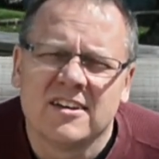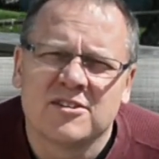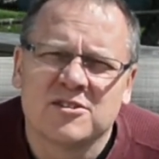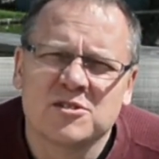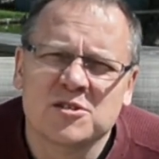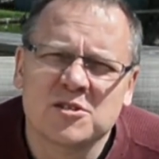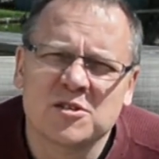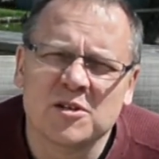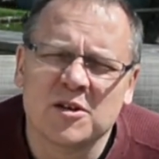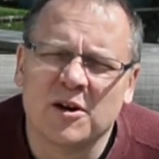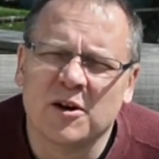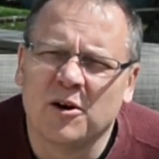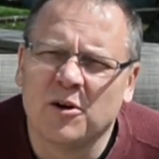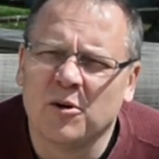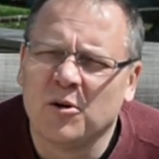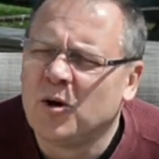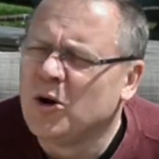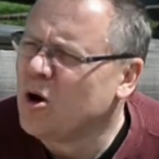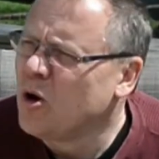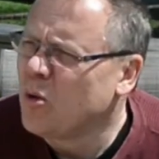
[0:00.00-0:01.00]

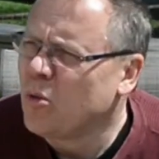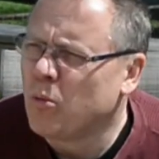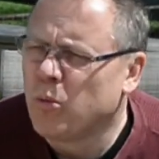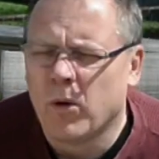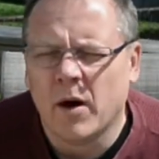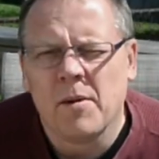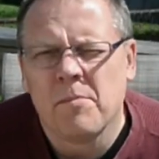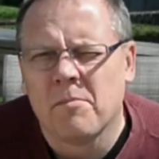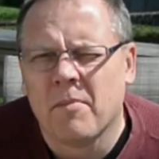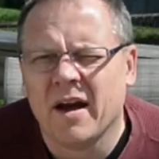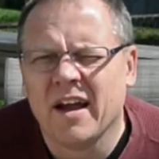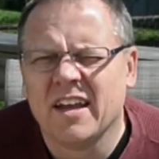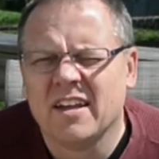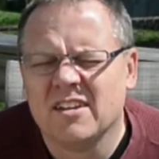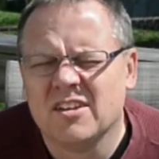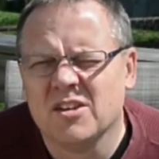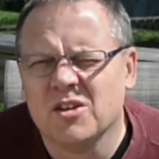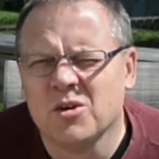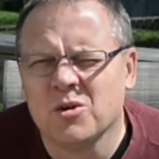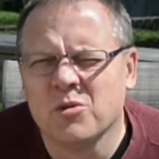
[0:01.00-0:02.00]
So what mic
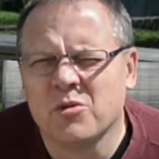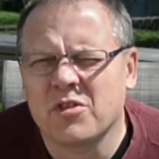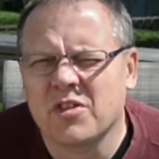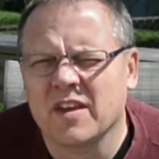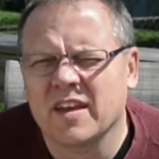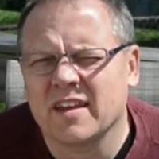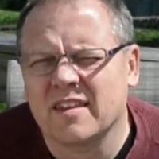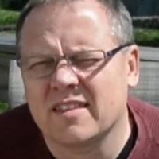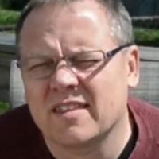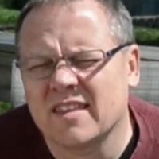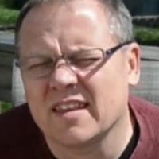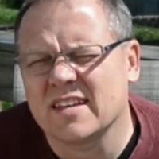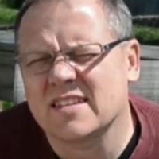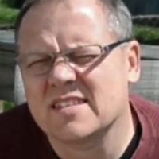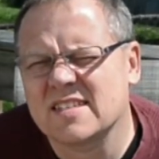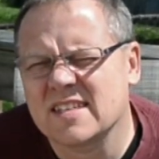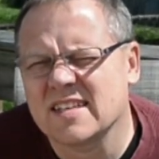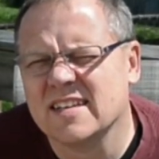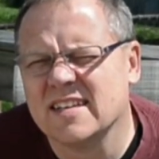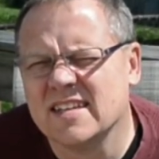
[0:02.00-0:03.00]
do you think
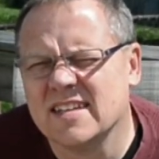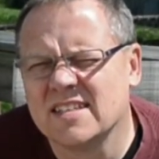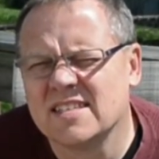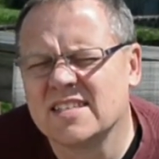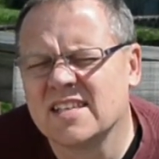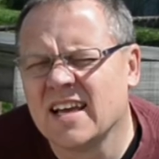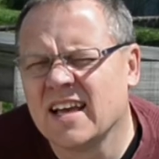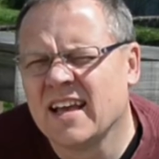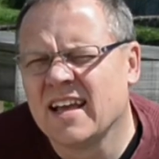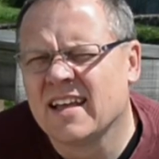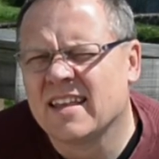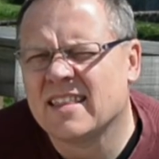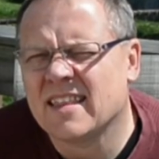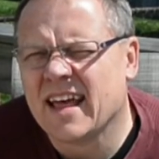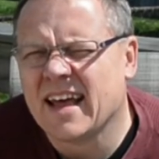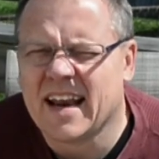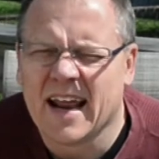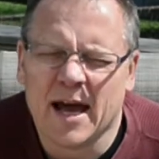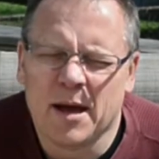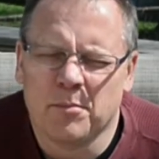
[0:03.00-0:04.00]
this is
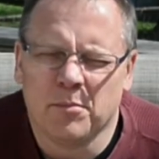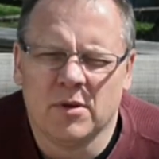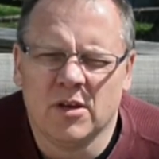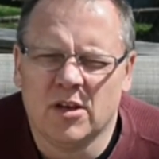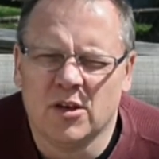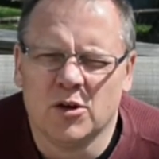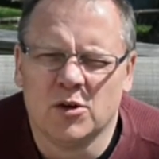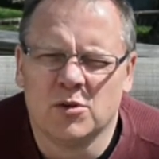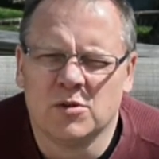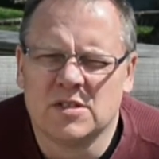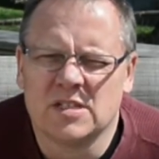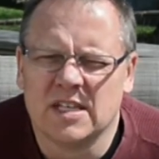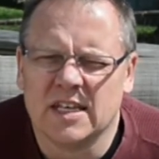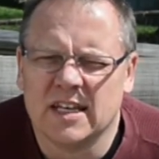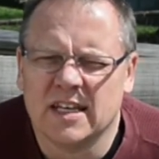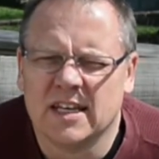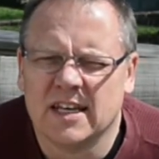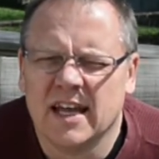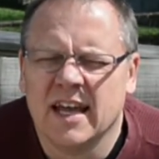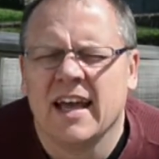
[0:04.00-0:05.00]
that I'm
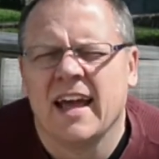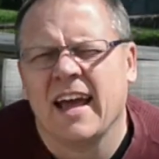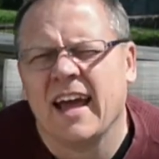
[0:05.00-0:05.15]
using